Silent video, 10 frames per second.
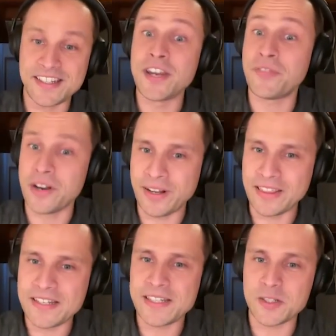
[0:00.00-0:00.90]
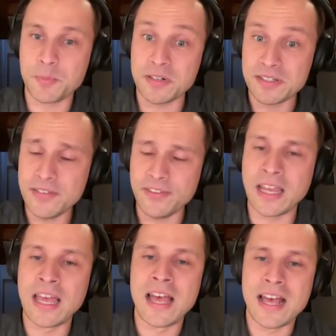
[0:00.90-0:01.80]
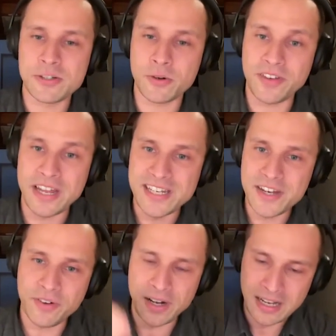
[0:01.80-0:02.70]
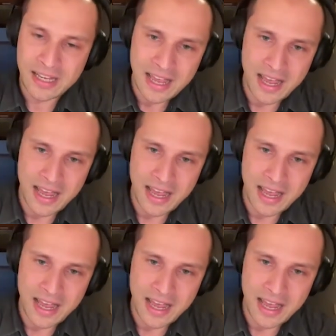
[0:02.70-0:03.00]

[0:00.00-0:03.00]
different, right? The cell's perceiving a sort of a different